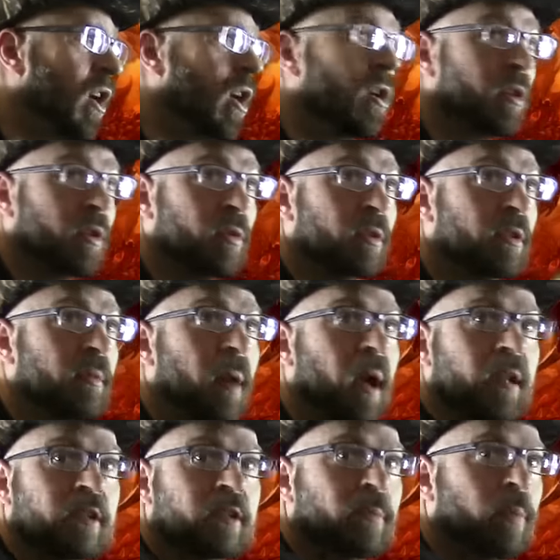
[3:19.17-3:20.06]
articles
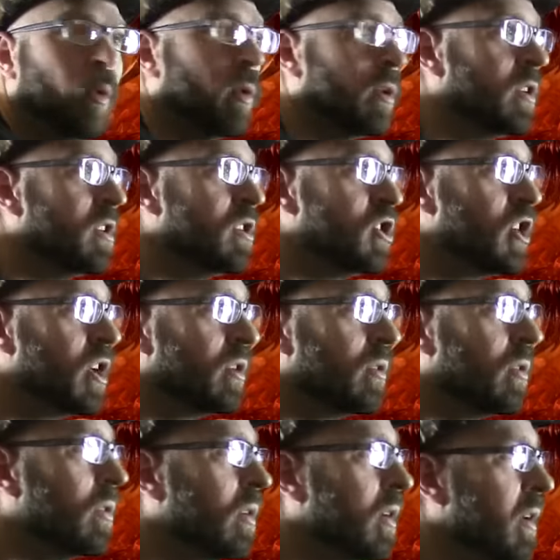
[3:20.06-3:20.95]
about sports in
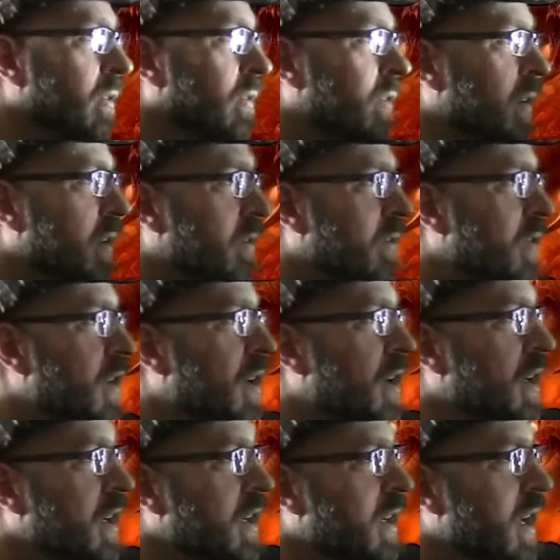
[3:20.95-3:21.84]
general if, if they're
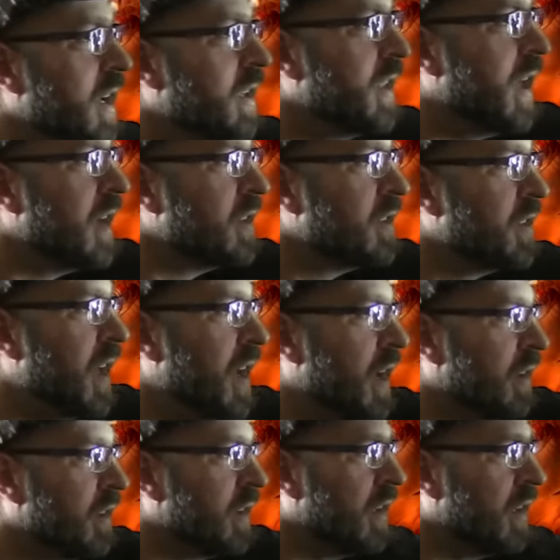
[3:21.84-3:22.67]
going to take that stance.